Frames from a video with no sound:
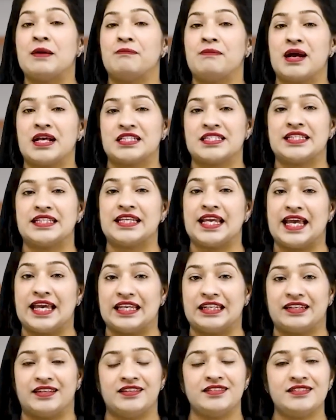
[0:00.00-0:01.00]
matching
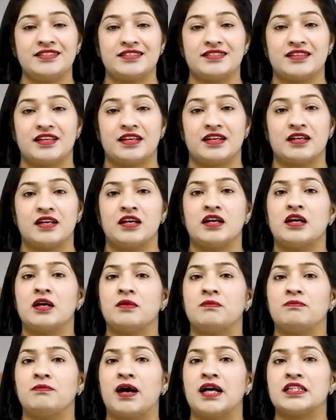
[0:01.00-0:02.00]
endings,
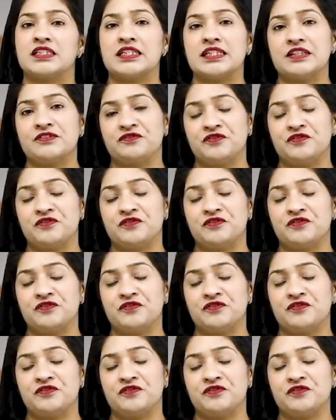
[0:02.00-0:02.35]
matching